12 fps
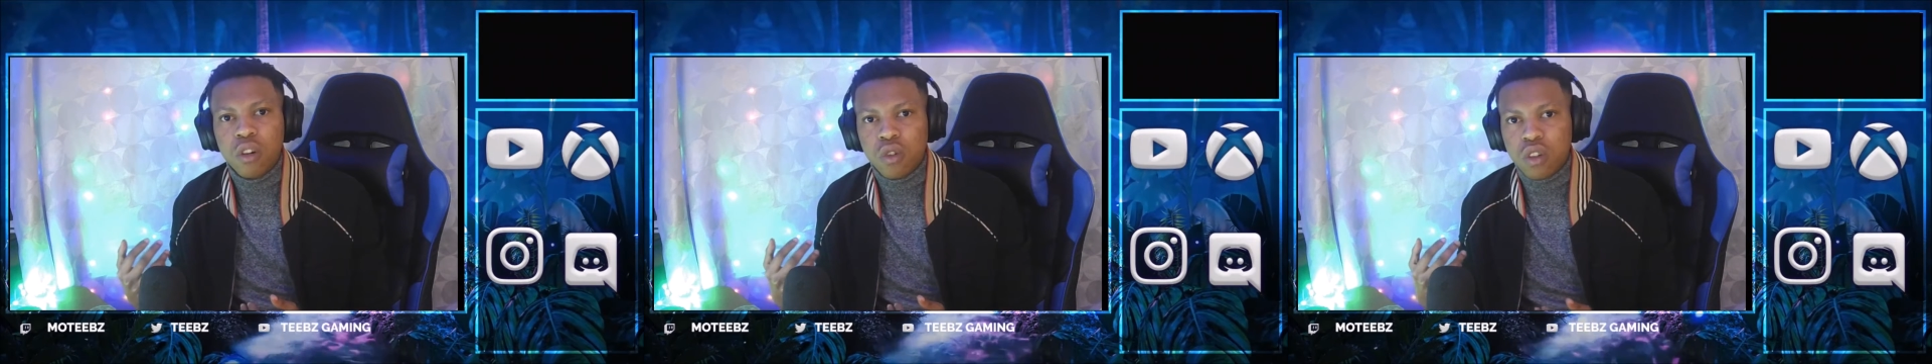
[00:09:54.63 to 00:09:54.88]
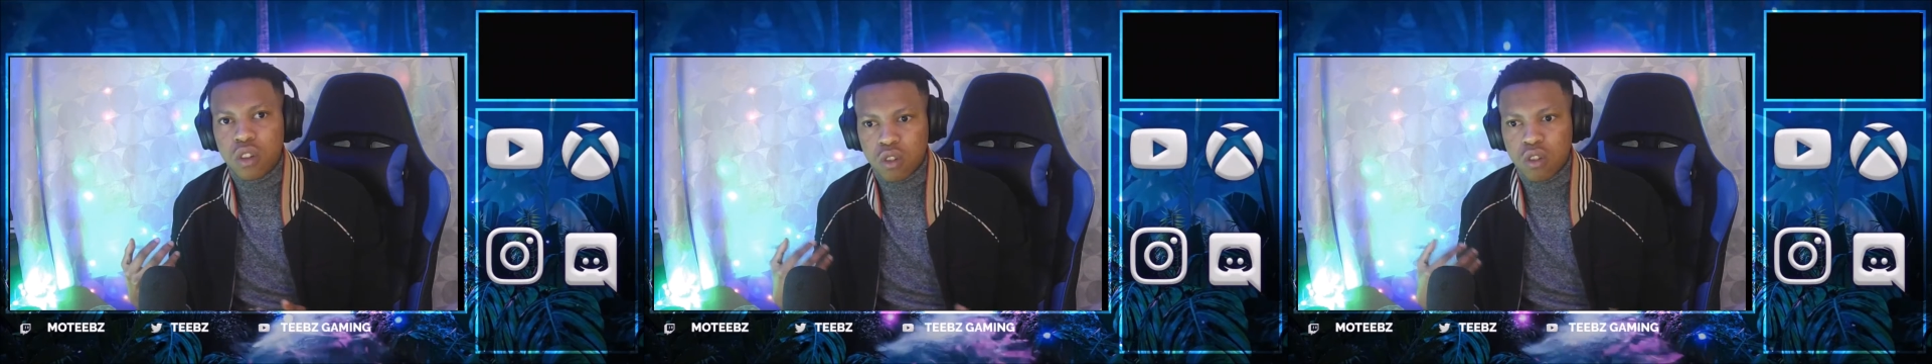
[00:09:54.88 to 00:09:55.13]

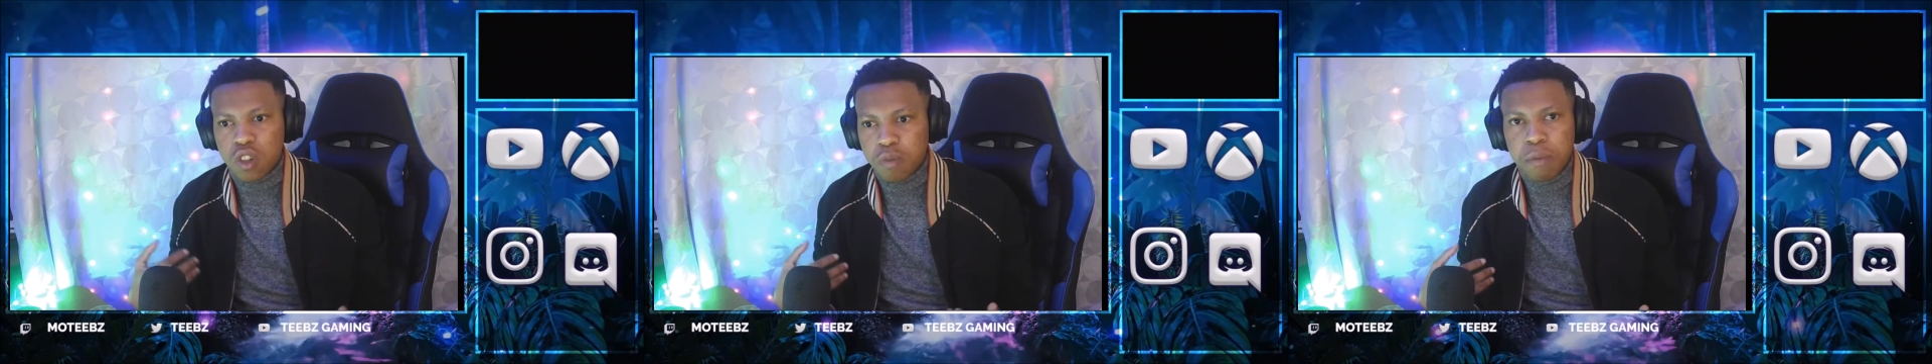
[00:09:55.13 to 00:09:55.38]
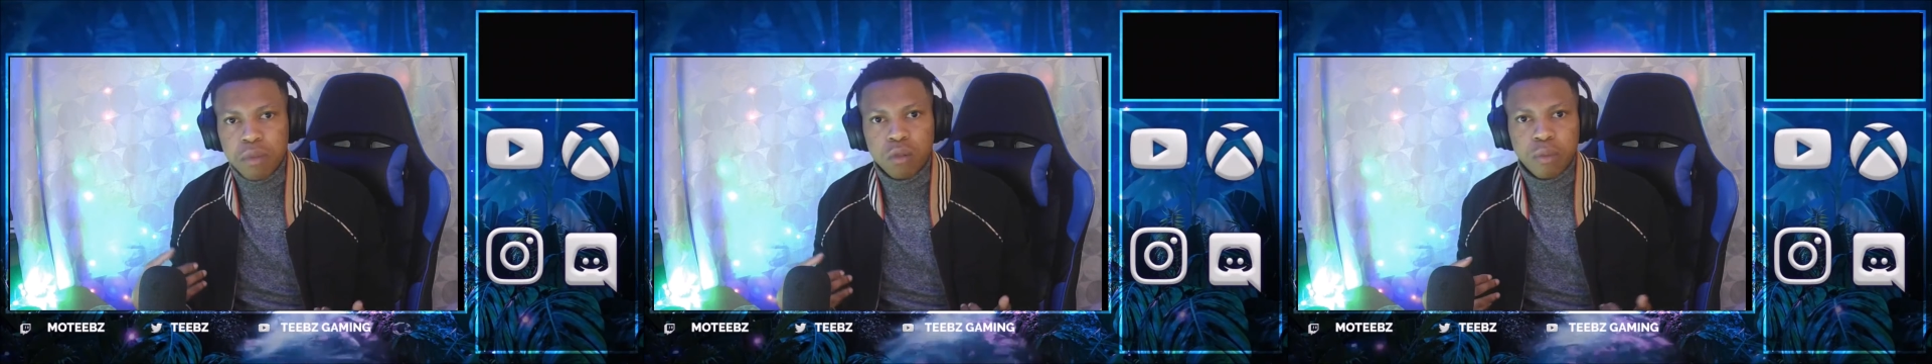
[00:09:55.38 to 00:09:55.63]
because
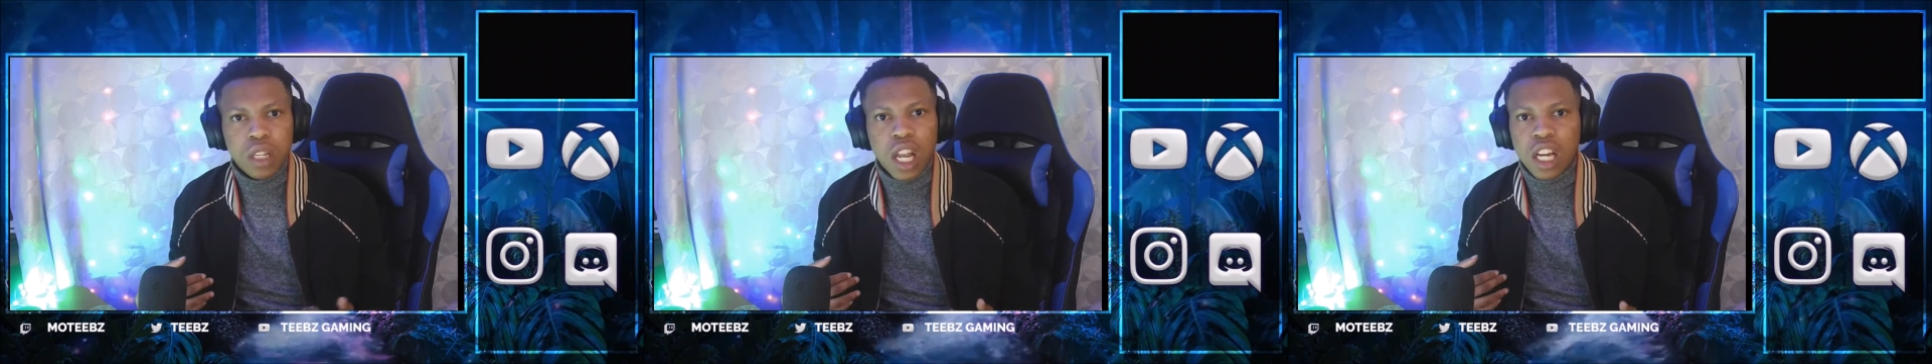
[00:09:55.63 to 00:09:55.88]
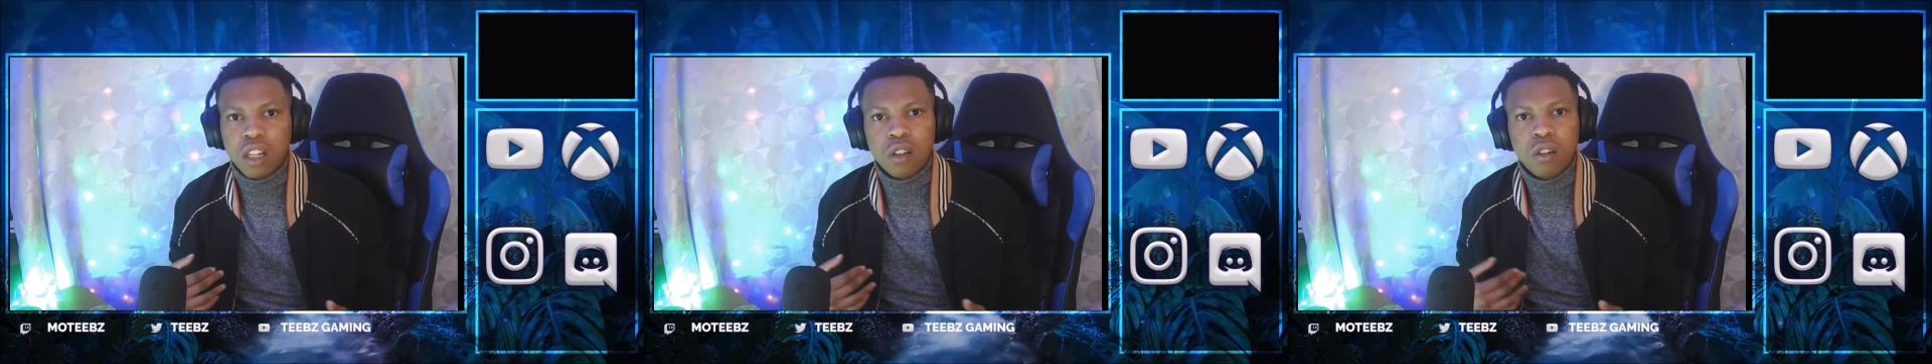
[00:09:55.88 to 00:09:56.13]
people will be
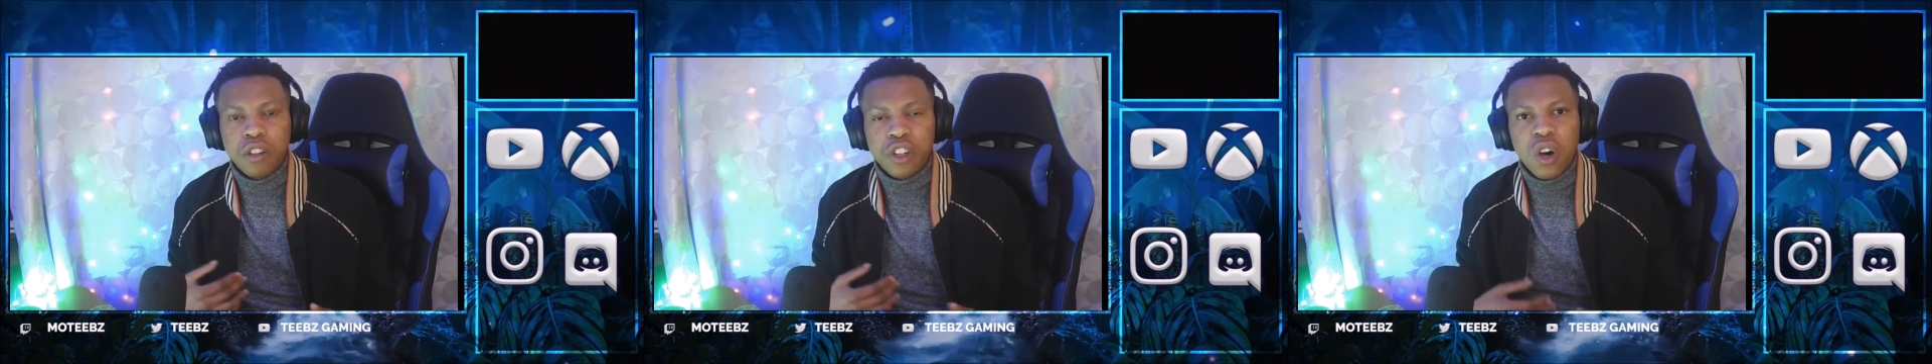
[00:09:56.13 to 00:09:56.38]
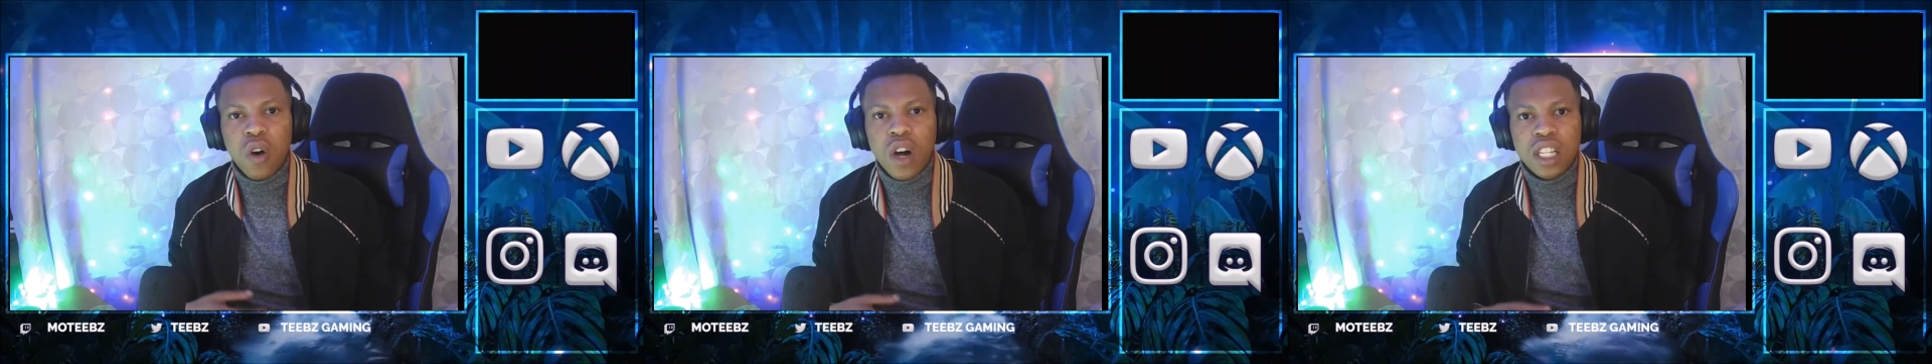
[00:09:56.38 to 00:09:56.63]
like, no, you
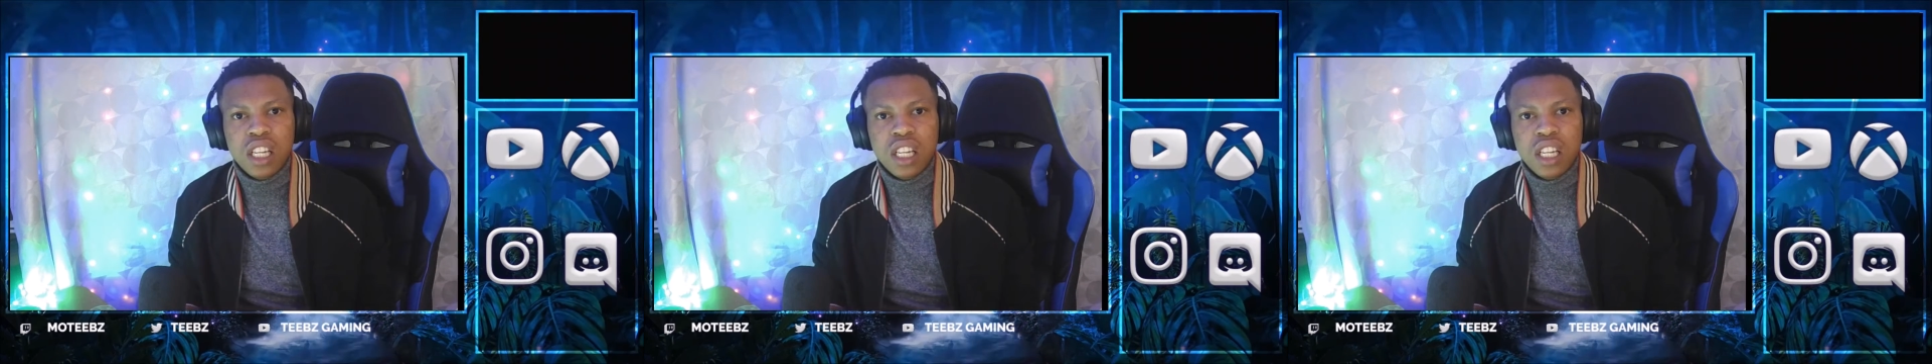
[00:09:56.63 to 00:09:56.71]
know what,